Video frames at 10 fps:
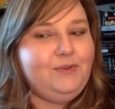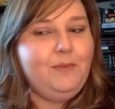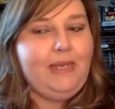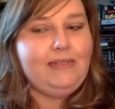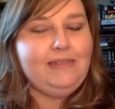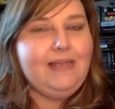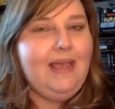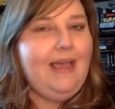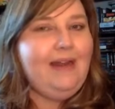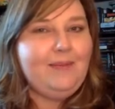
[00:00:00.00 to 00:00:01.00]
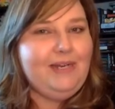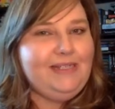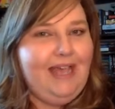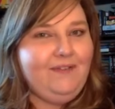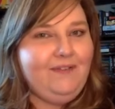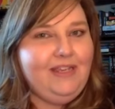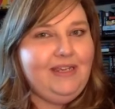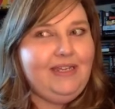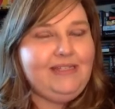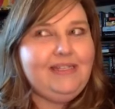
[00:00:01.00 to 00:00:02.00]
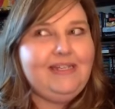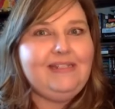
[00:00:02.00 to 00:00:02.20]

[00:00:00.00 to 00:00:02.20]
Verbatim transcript: romance, and not because I have anything against it,